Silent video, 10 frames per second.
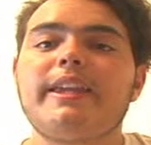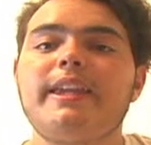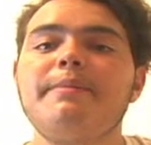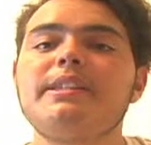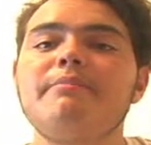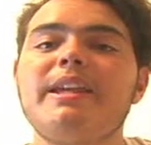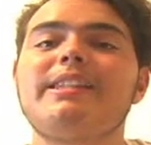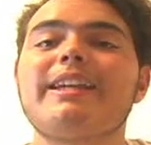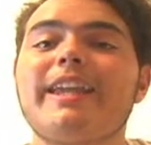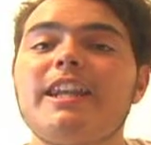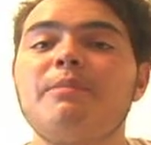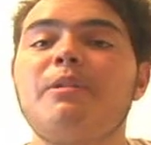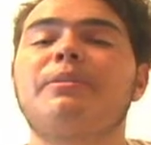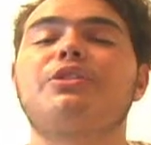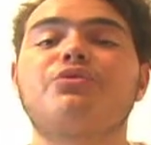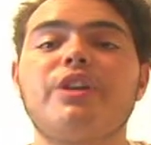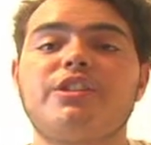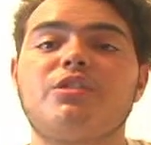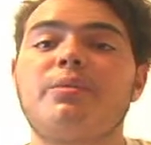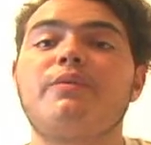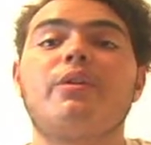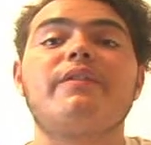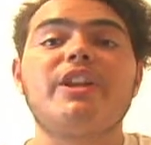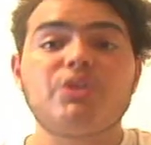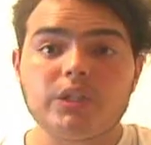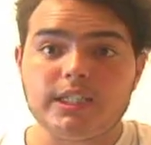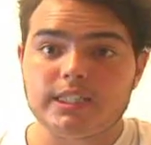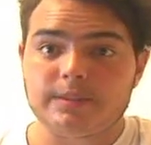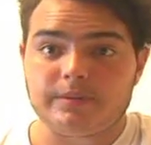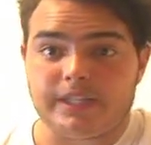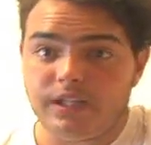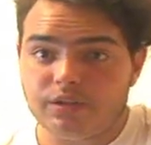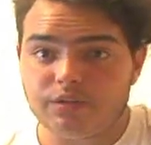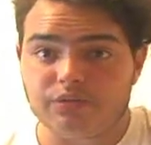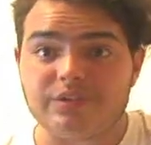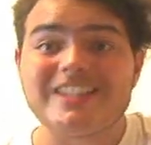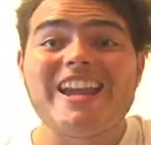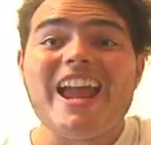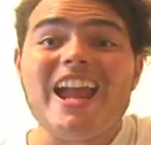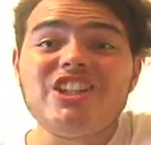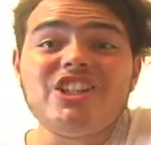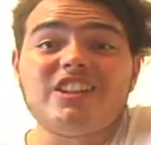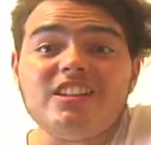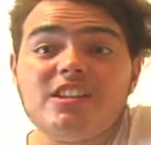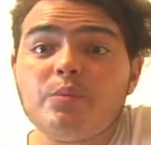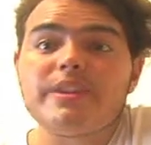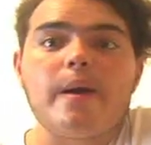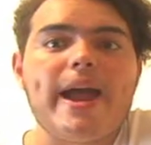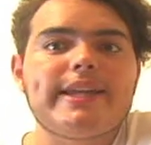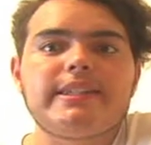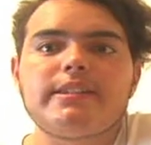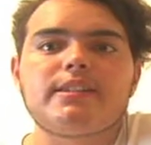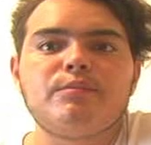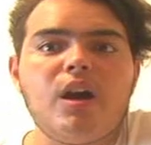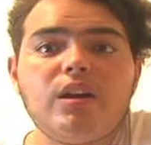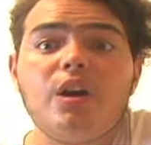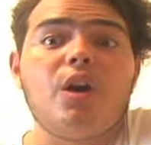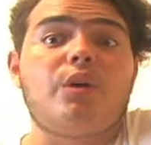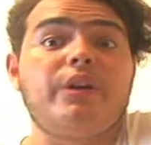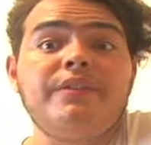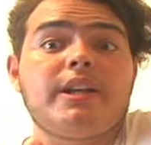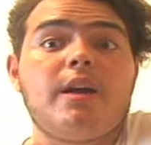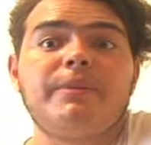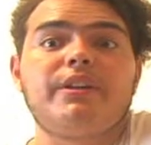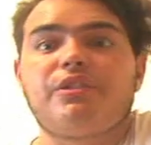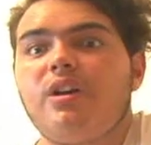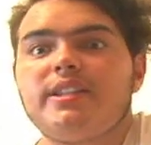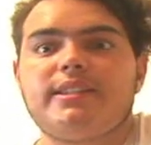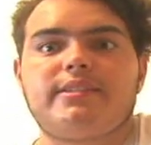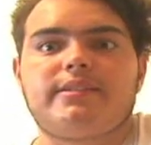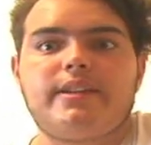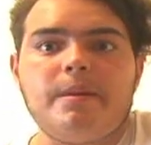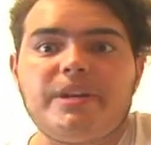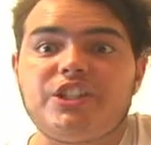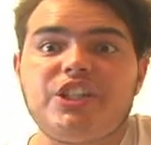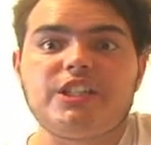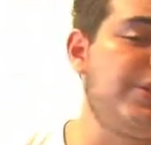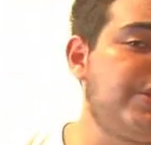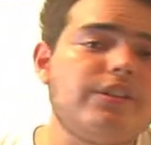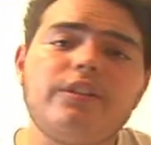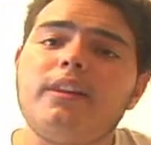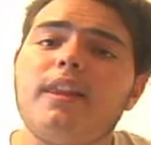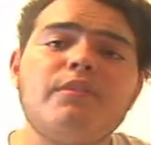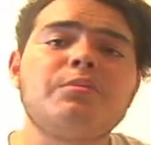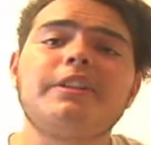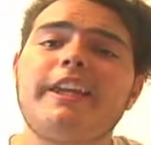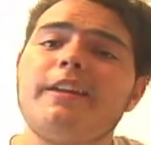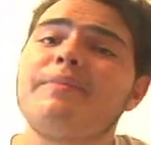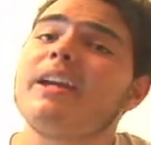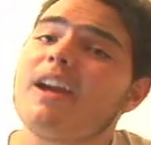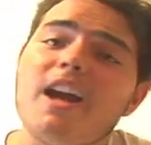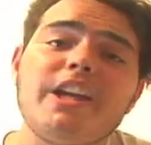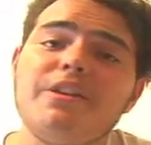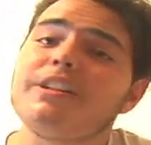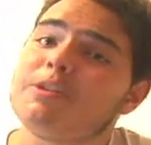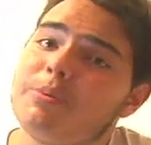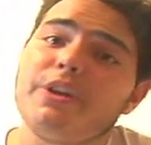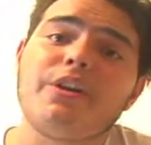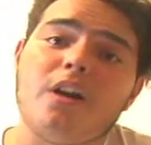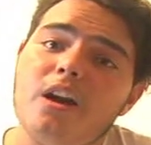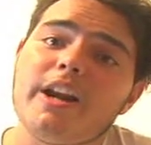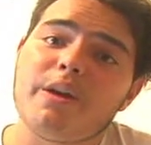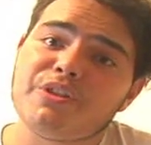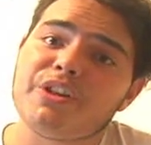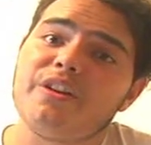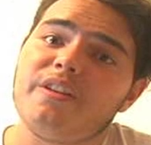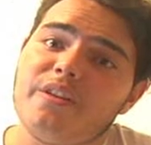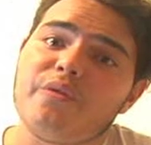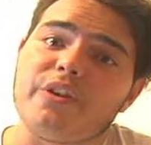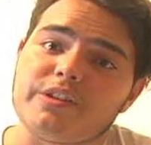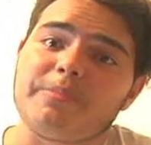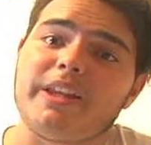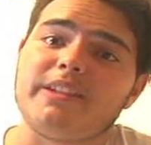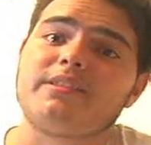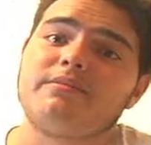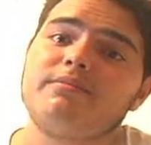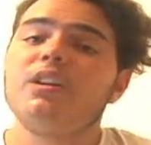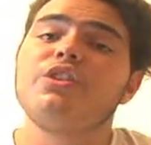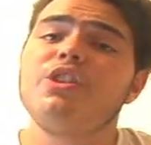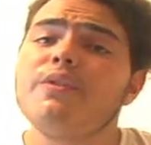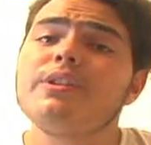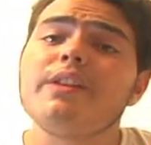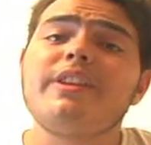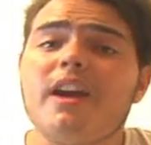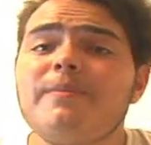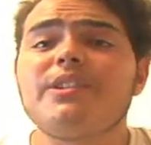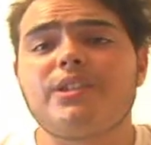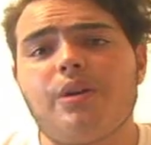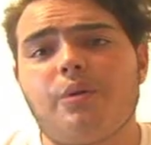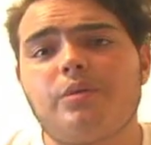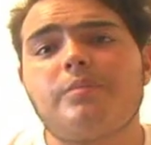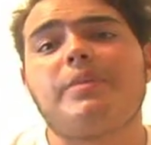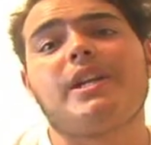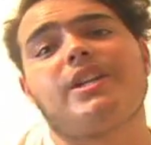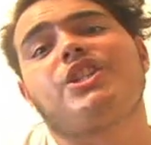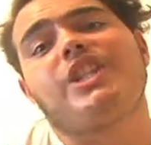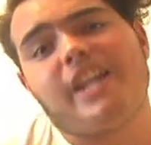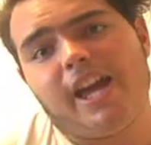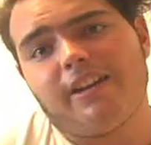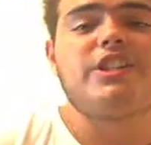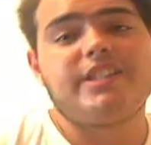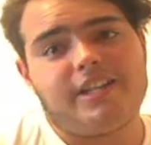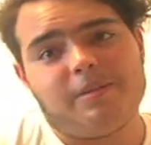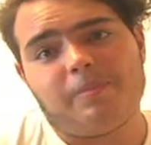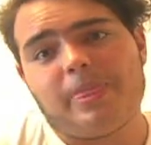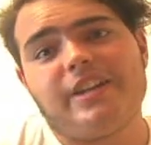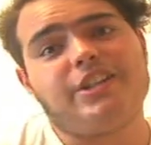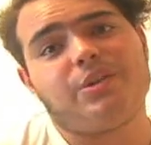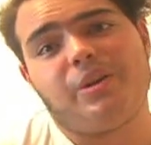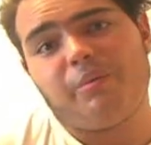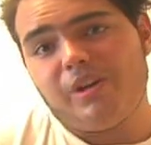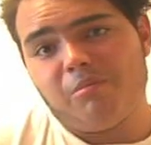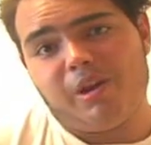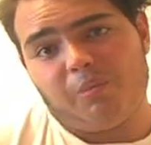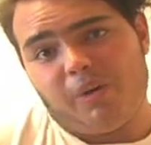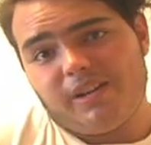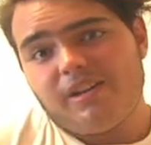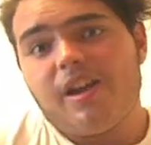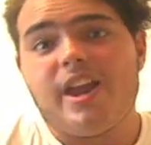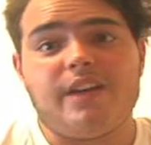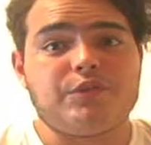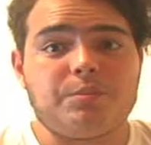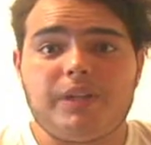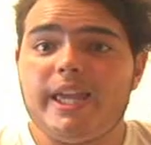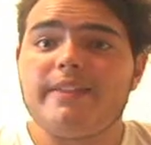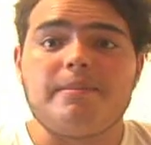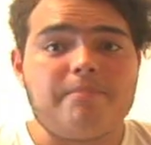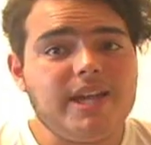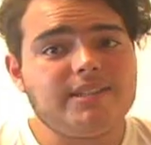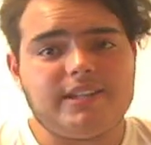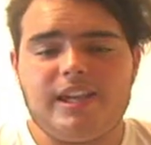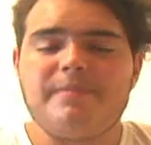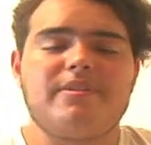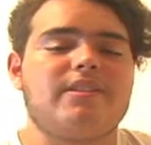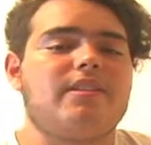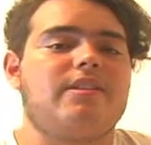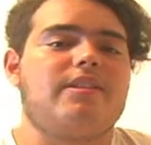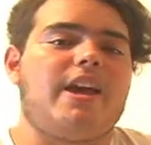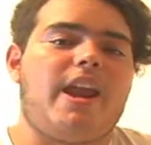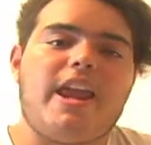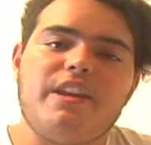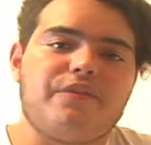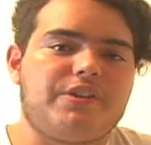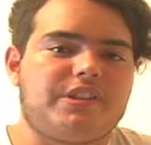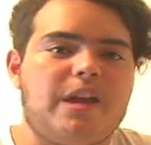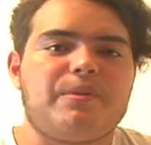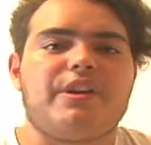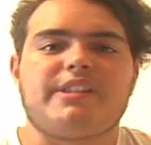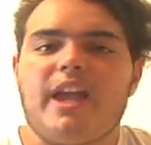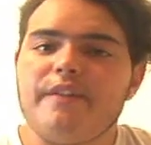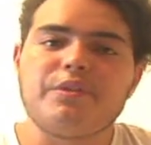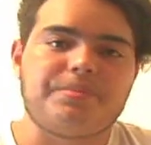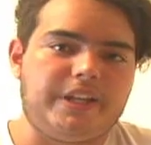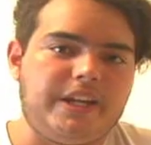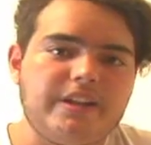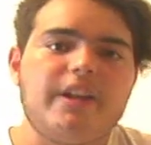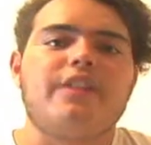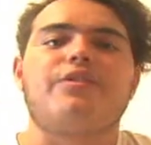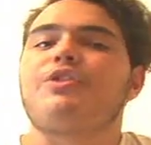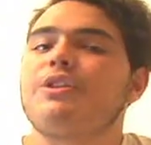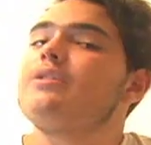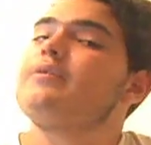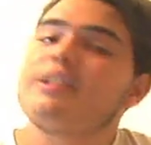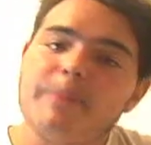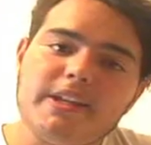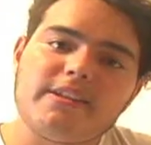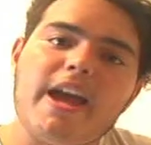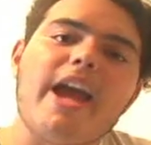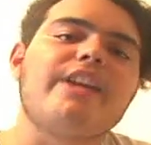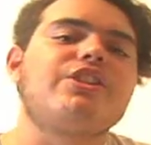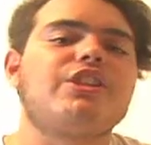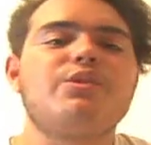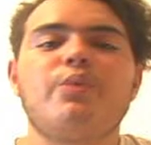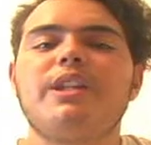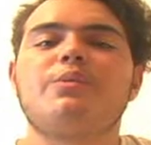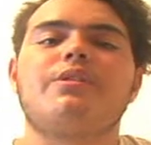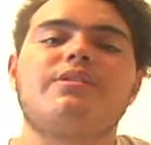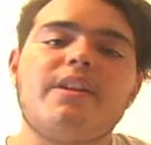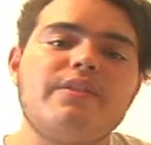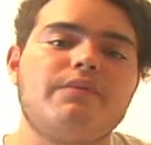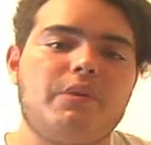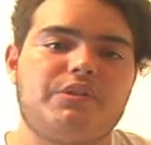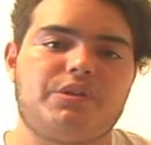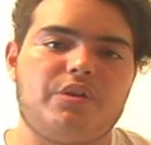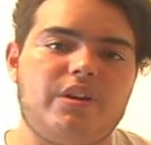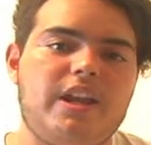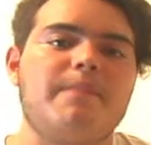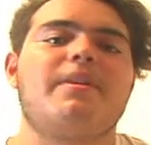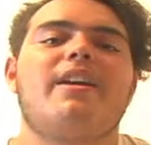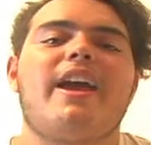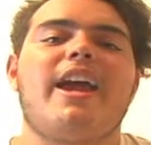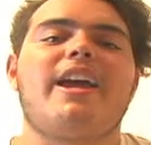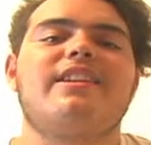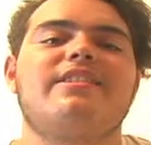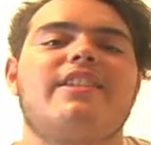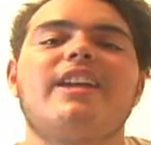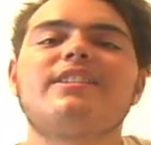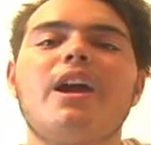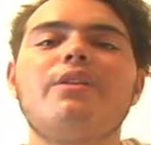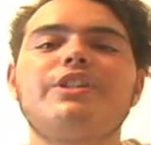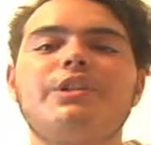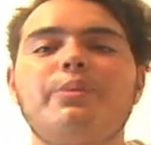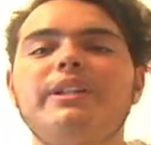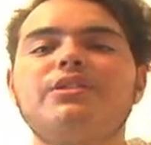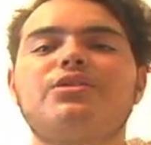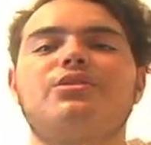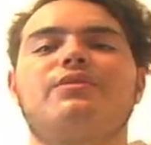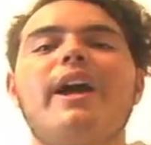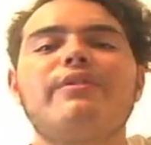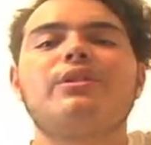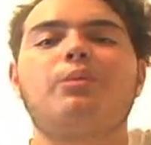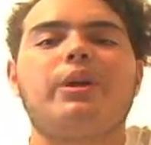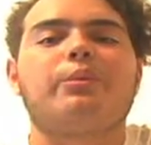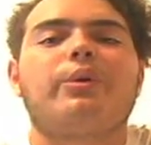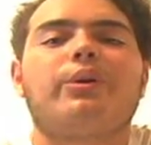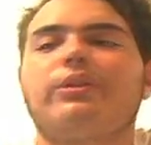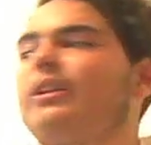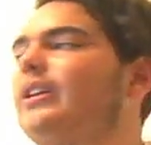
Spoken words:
Kim is amazing at getting people to trust her before eventually slitting their throats, and she does it without acting smug or even coming across as scummy. She's still the lovable Kim that got you to spill your heart out to her in the first place. She votes out the obvious goat because she can. She's Kim, and she's going to win no matter what. And after playing the best game that any first-timer has ever played, the jury respects that, and she wins with 7 votes to her name, and that's how she wins Survivor One World.